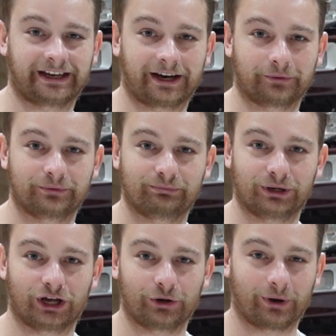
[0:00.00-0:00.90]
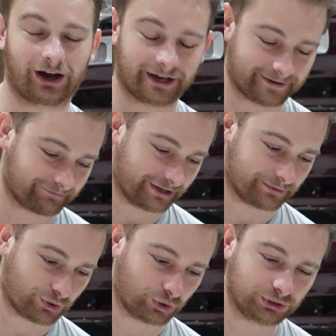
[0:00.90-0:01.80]
down below. I read
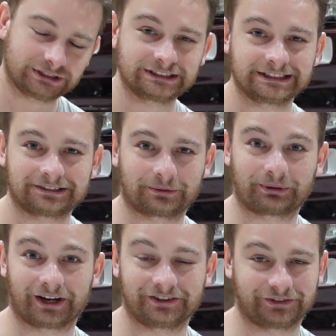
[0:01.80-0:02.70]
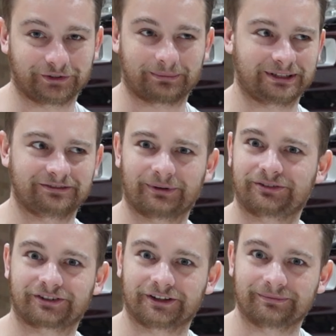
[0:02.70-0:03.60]
them all, replied to, I believe,
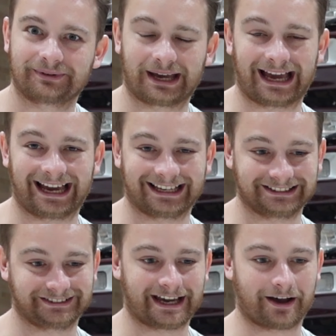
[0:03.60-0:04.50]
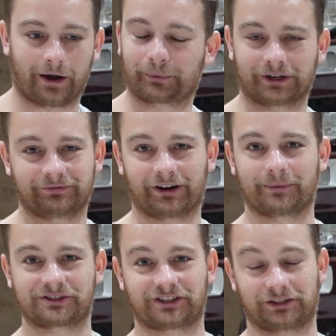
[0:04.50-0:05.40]
most of them, and yeah, I'm going to very
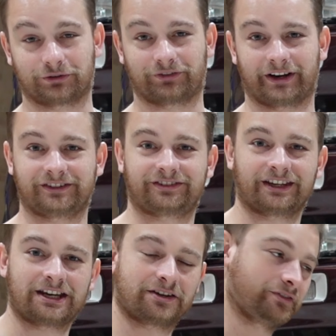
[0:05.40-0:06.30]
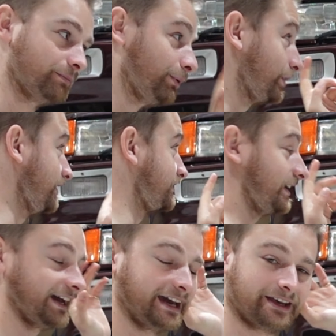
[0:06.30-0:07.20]
much take your advice. The bonnet
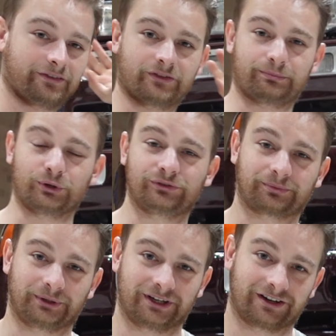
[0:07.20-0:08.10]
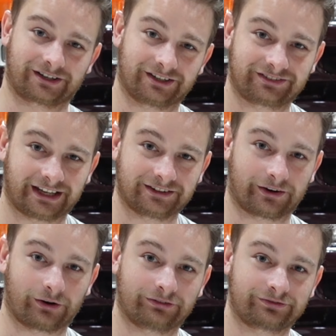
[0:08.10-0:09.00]
and the boot we are going to send
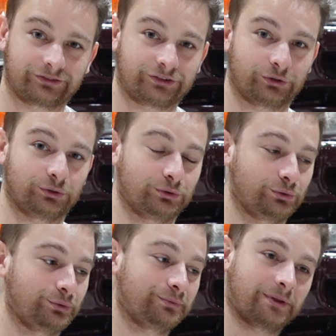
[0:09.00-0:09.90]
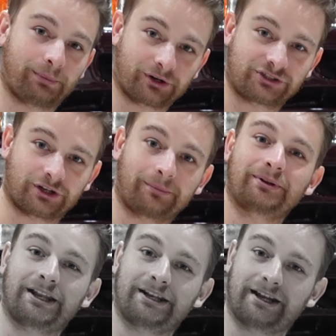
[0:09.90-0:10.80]
off to the body
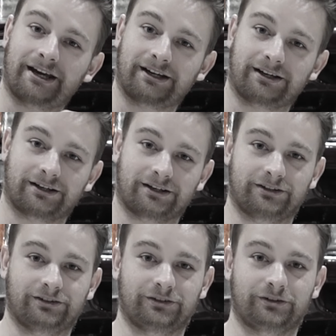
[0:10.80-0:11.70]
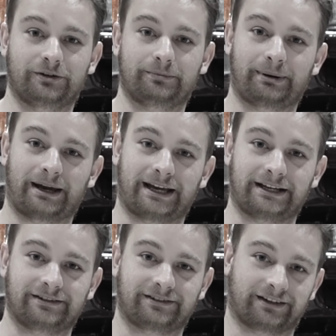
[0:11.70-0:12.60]
shop, and they're going to do the
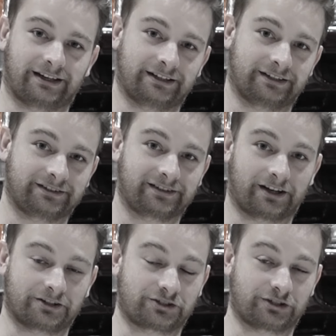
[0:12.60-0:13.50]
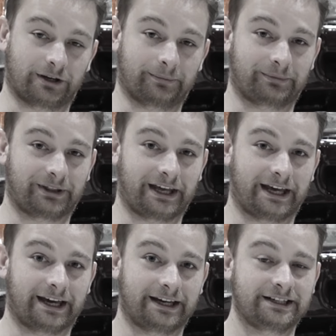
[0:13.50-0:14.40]
paint and touch up
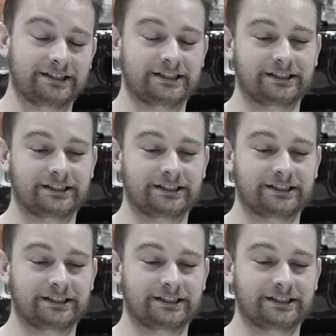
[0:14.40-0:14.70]
there.